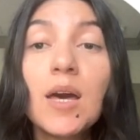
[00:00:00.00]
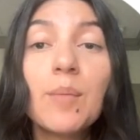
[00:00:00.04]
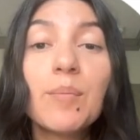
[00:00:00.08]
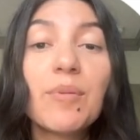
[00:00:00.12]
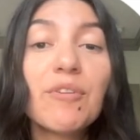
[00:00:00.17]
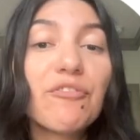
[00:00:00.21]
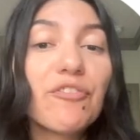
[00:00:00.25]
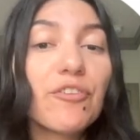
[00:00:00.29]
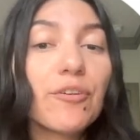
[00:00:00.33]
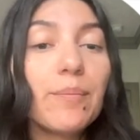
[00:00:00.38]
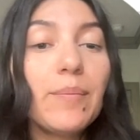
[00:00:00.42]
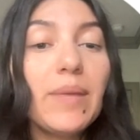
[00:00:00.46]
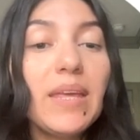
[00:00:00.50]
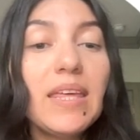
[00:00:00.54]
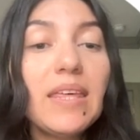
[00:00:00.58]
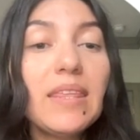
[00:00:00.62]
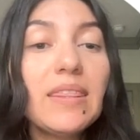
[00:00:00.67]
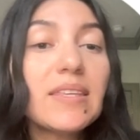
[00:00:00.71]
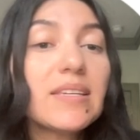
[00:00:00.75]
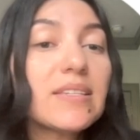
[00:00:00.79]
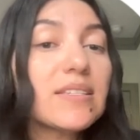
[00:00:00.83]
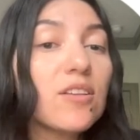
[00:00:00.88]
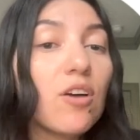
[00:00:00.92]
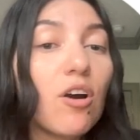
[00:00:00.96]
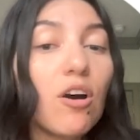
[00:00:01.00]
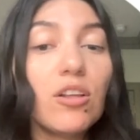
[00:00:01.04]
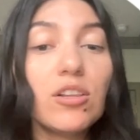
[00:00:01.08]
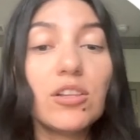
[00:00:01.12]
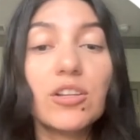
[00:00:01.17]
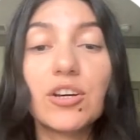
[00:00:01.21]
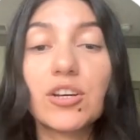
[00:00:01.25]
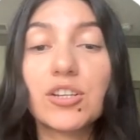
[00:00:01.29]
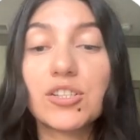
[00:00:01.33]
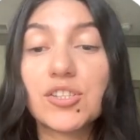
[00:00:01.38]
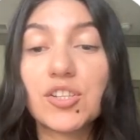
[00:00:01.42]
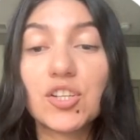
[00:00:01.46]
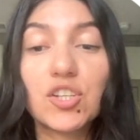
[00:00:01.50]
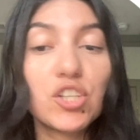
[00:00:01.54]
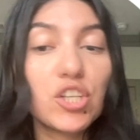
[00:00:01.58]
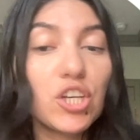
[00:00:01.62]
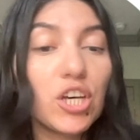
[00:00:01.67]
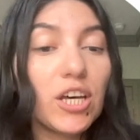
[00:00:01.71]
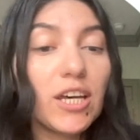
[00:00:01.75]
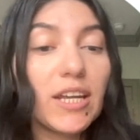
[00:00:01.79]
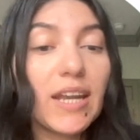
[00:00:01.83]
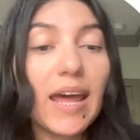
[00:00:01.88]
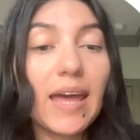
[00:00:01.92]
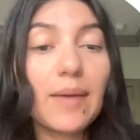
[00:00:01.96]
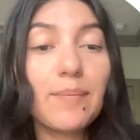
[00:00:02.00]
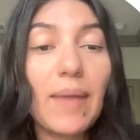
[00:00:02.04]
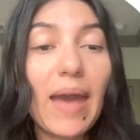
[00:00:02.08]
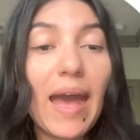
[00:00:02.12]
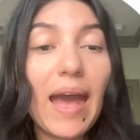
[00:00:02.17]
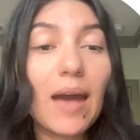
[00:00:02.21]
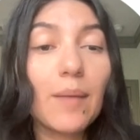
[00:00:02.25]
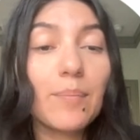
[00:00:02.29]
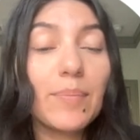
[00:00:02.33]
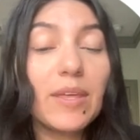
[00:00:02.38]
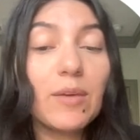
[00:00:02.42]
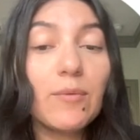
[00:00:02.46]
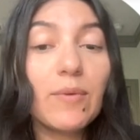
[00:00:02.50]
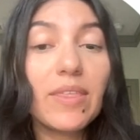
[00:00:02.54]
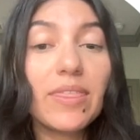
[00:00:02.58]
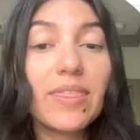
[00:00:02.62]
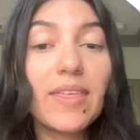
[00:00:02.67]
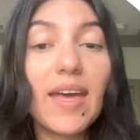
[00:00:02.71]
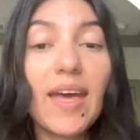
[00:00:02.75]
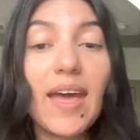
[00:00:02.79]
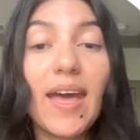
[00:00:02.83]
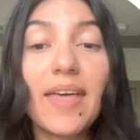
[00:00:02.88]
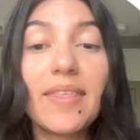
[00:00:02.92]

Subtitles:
But for me, this all looks good. I'm happy with it.